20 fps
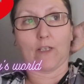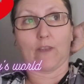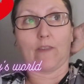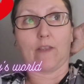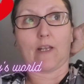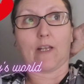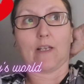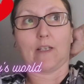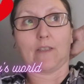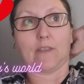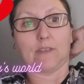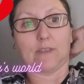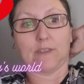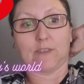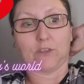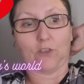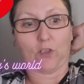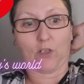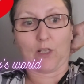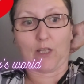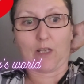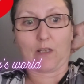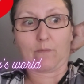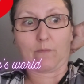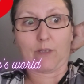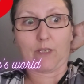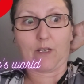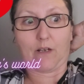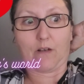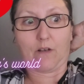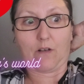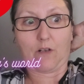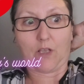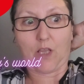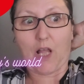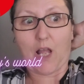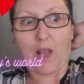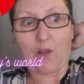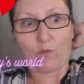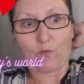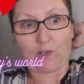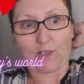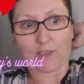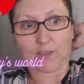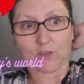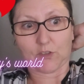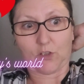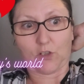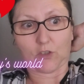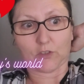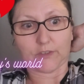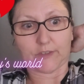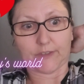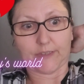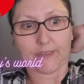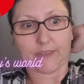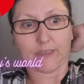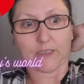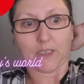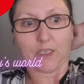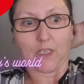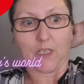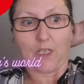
and that is not like me at all. I were exhausted.